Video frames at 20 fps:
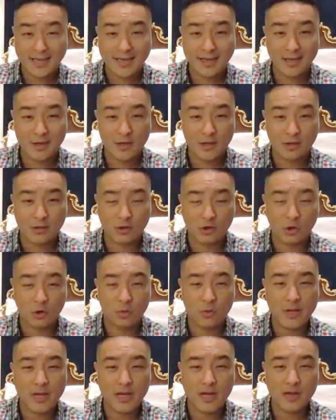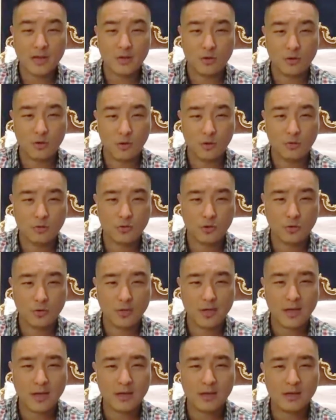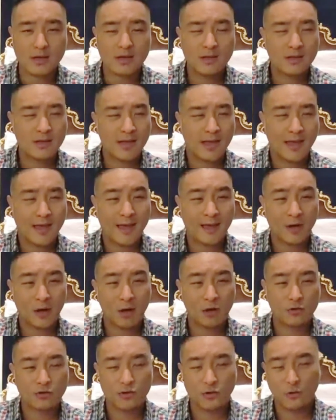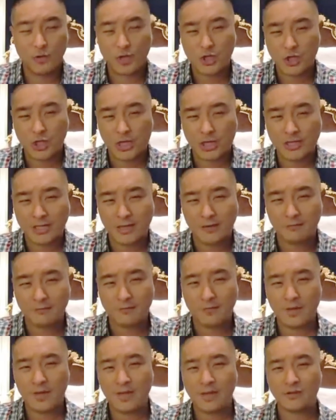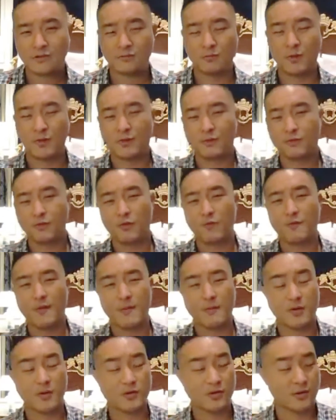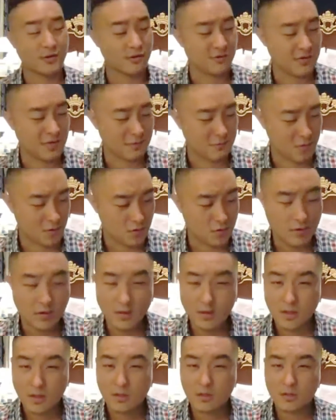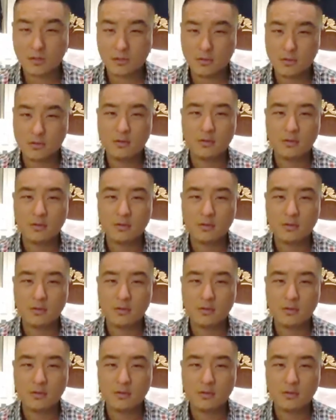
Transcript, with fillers: in, in Korea, North Korea, and also in China in this month of November to December